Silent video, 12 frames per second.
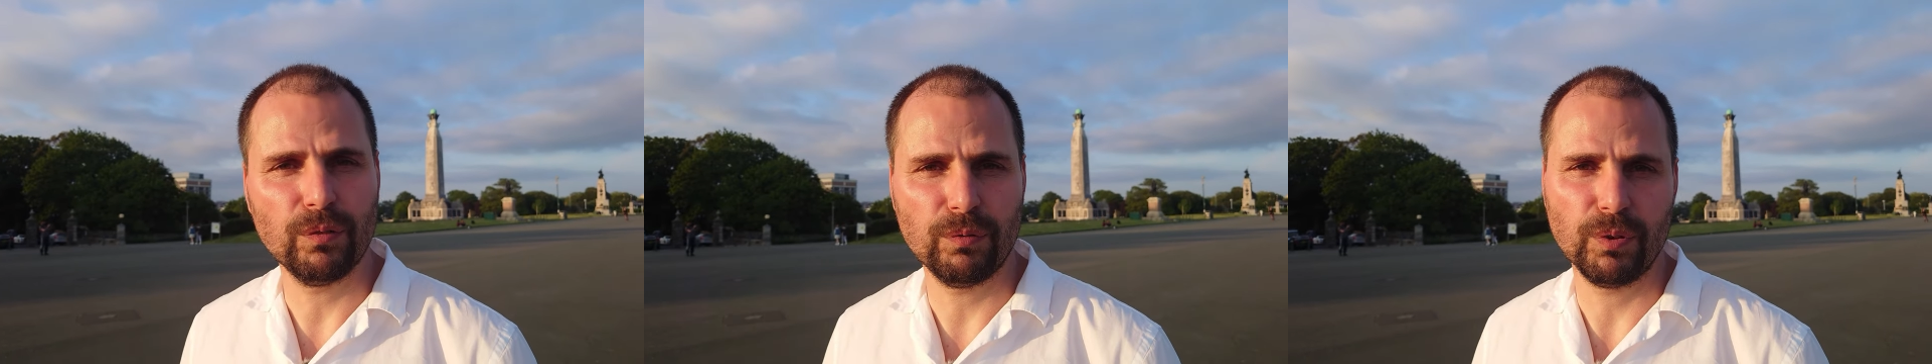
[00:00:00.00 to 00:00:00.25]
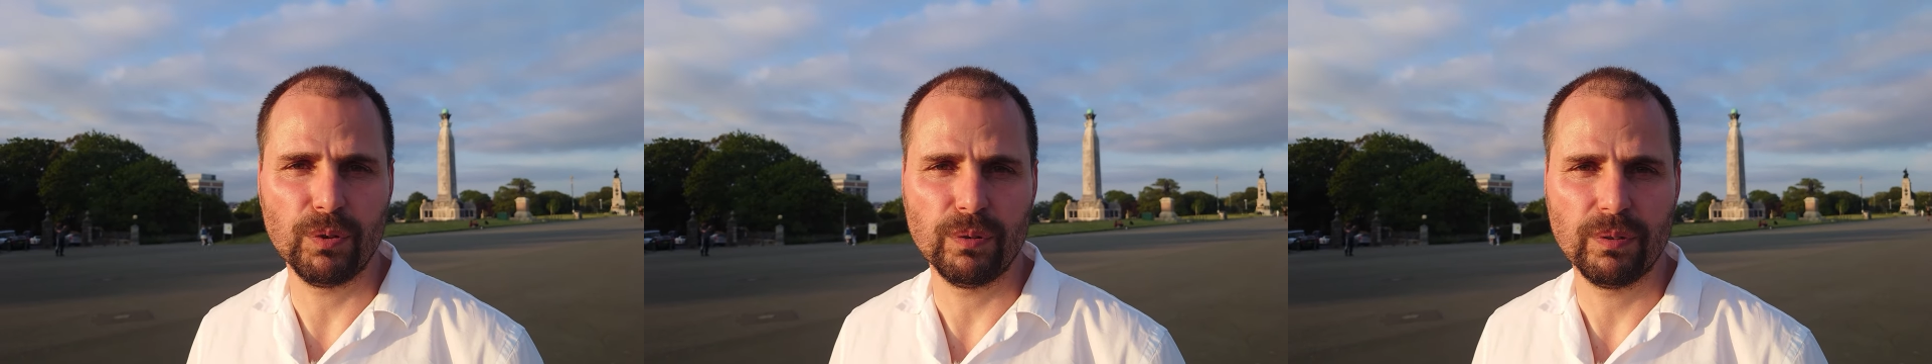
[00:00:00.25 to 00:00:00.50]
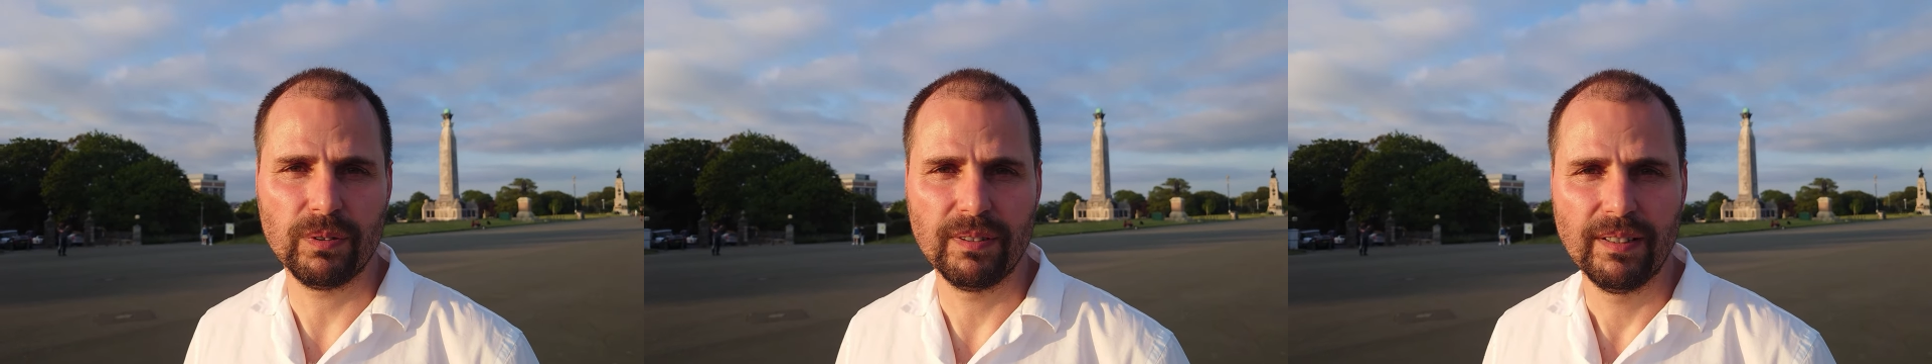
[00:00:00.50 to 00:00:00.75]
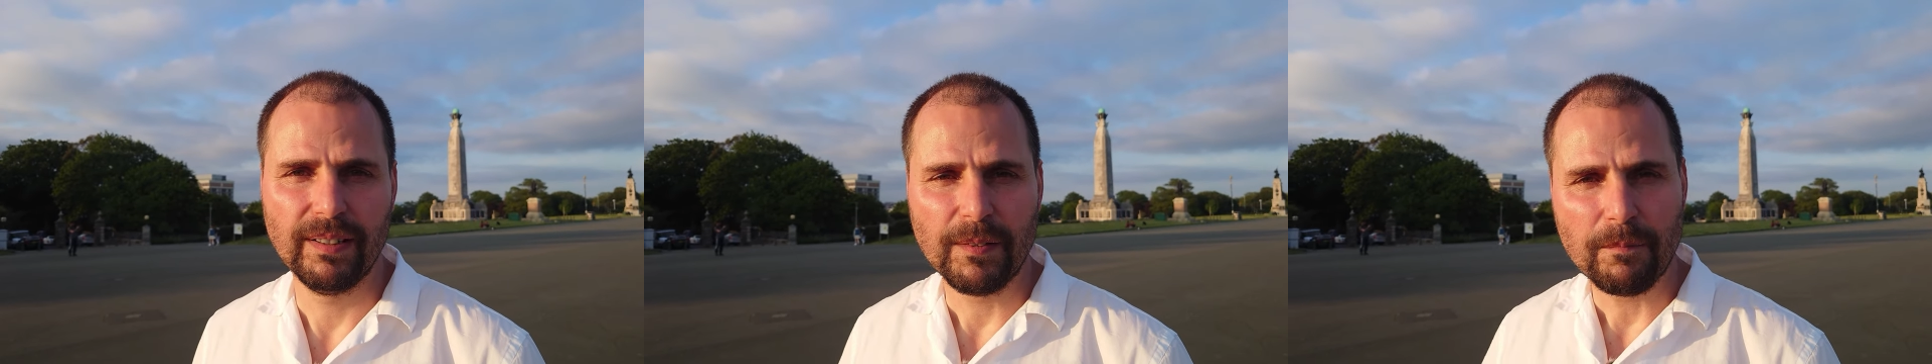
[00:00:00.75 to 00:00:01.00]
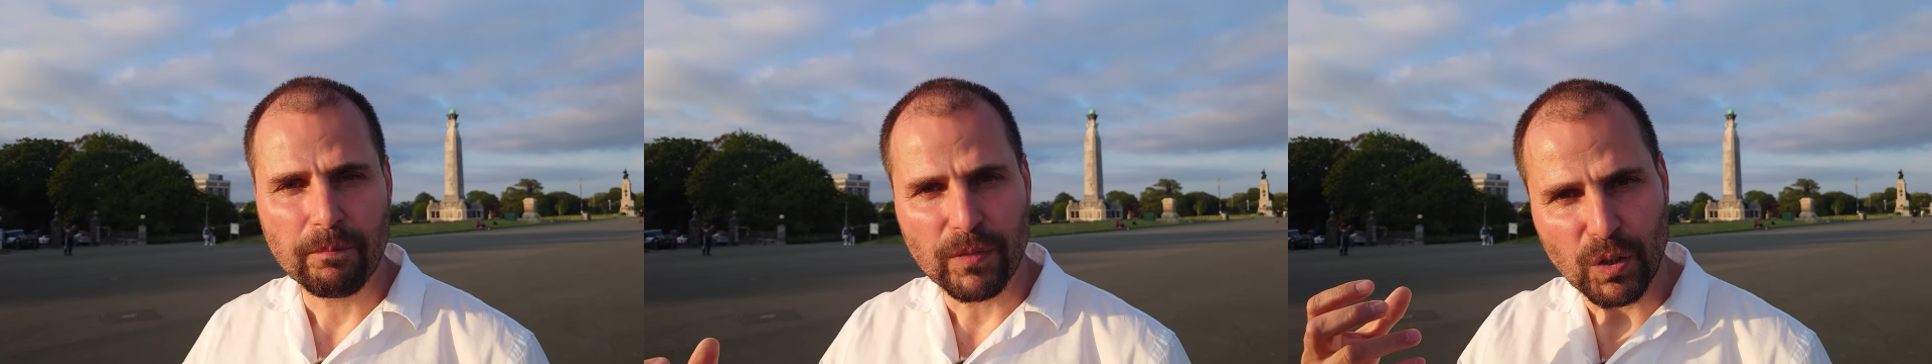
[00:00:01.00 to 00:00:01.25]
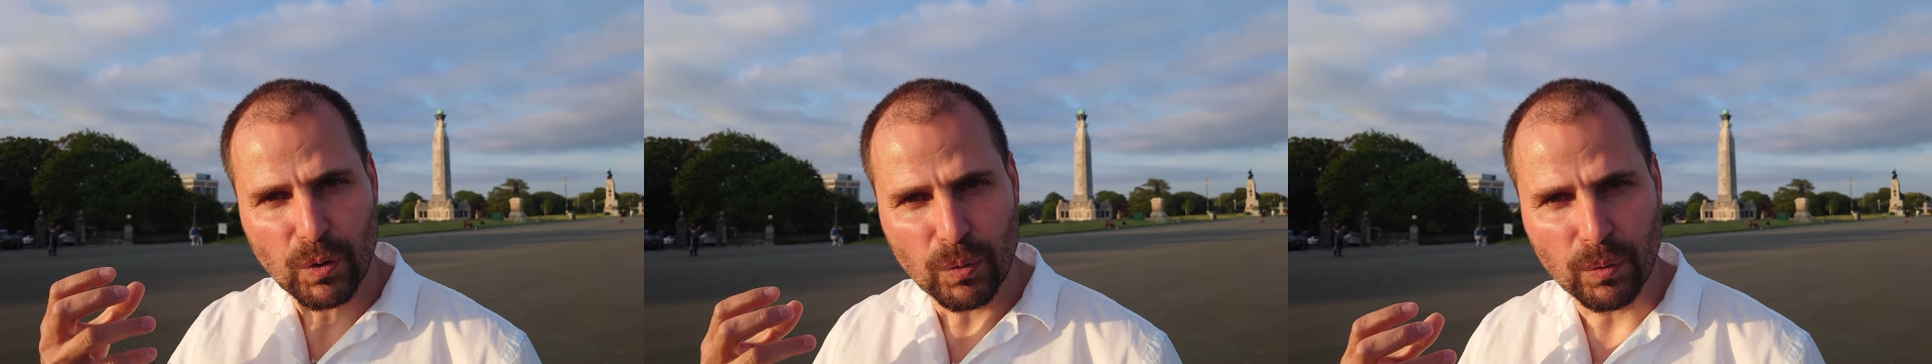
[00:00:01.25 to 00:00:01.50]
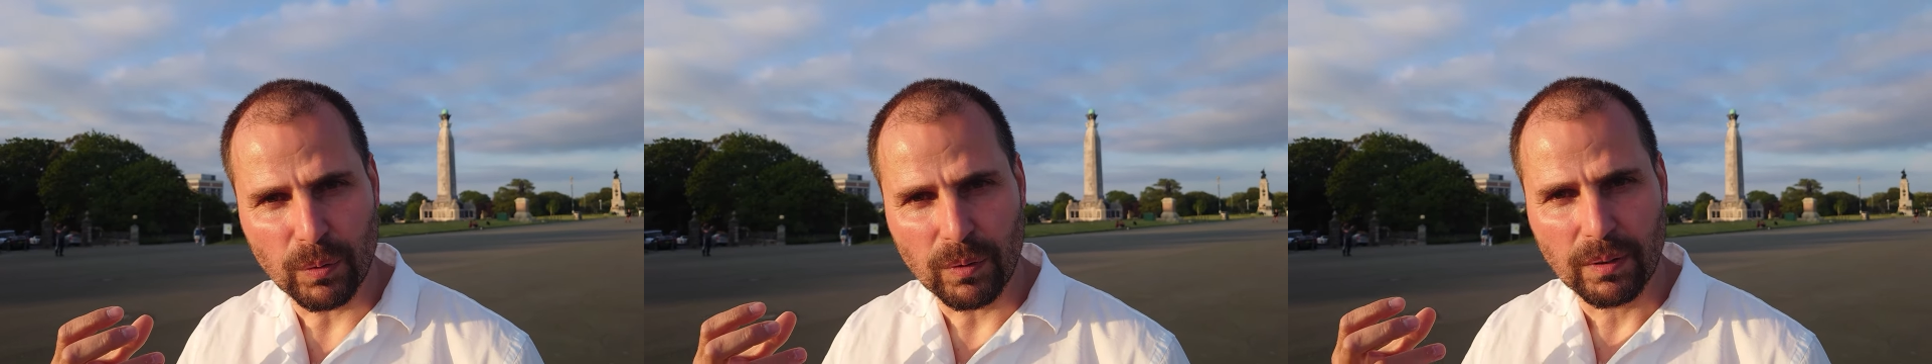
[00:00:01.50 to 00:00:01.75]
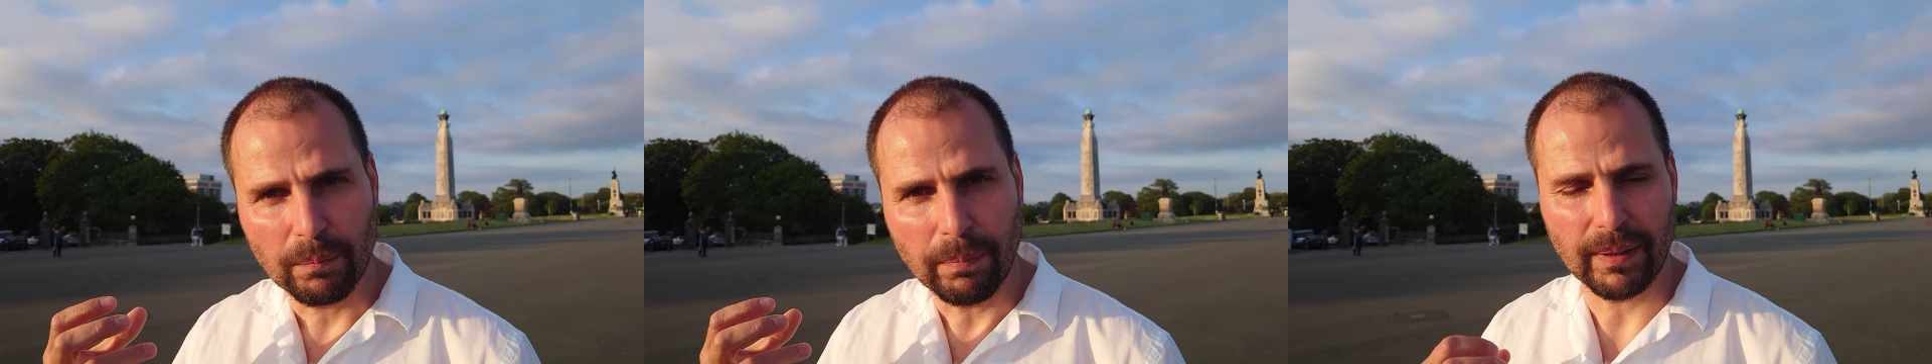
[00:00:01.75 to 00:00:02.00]
of you to
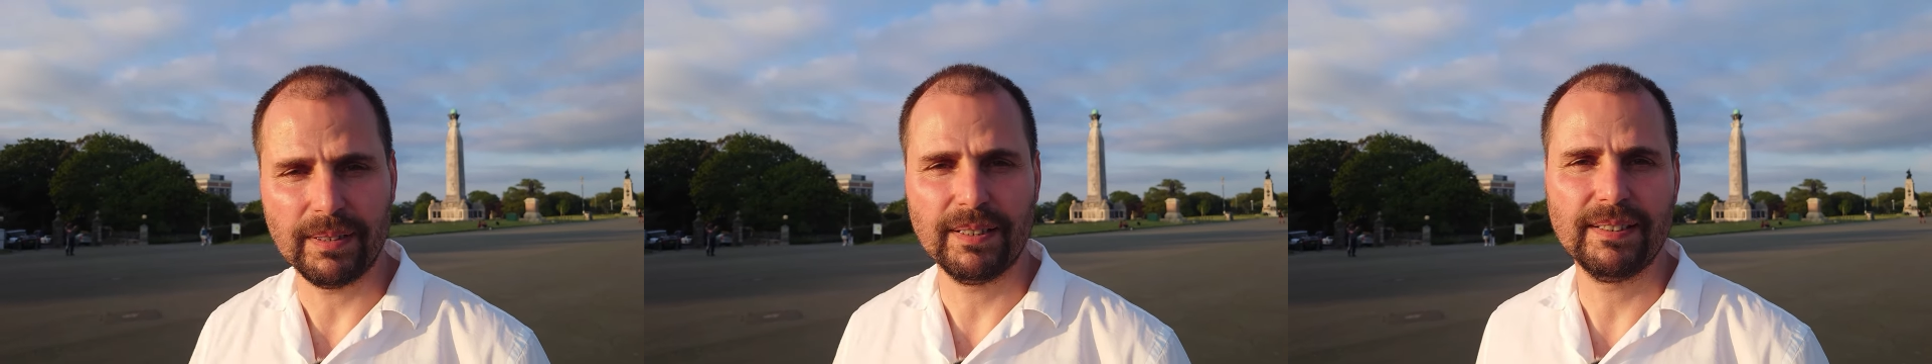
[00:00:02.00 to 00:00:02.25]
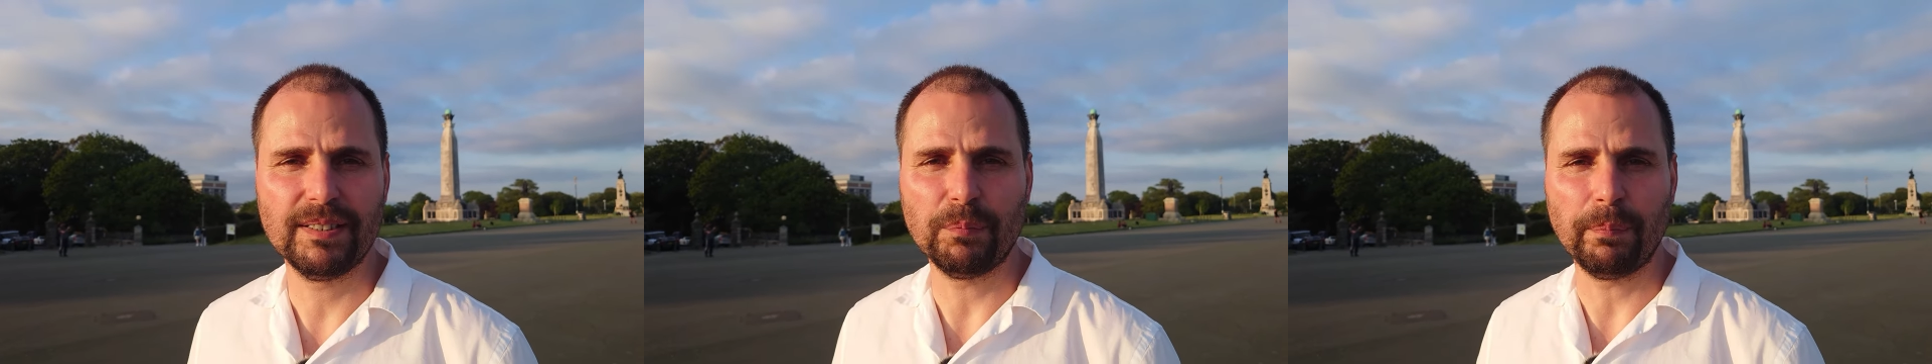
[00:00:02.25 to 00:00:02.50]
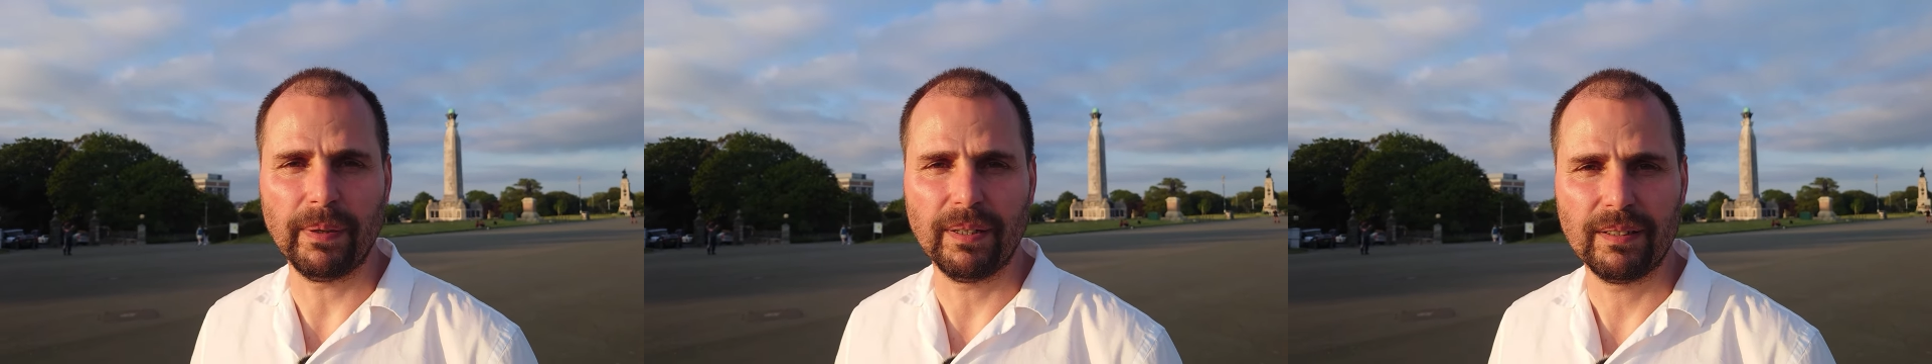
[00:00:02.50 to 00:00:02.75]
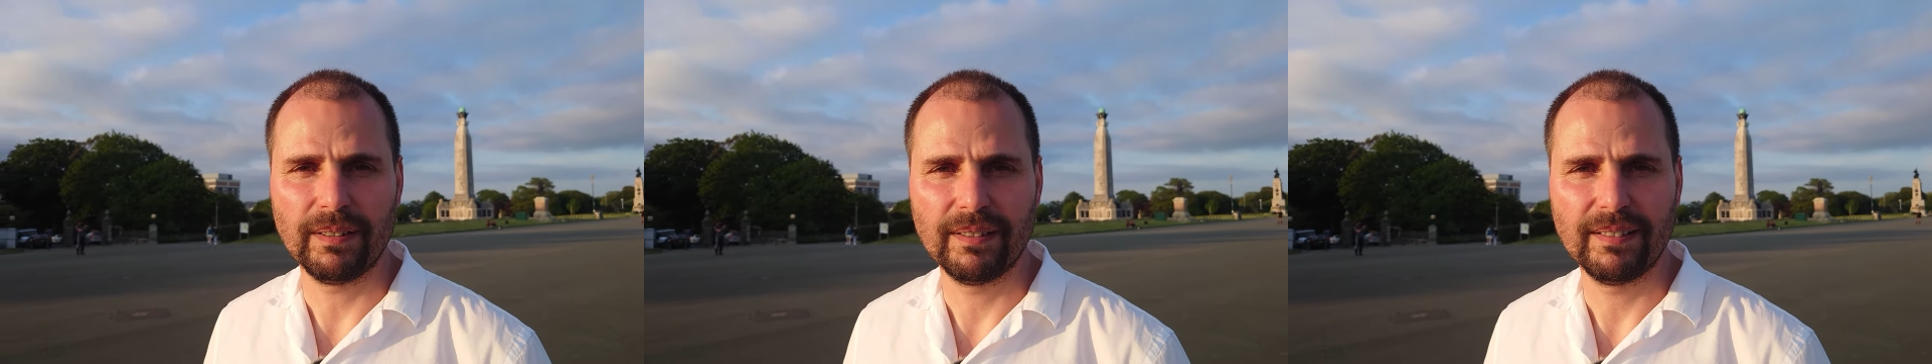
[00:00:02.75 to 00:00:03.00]
participate.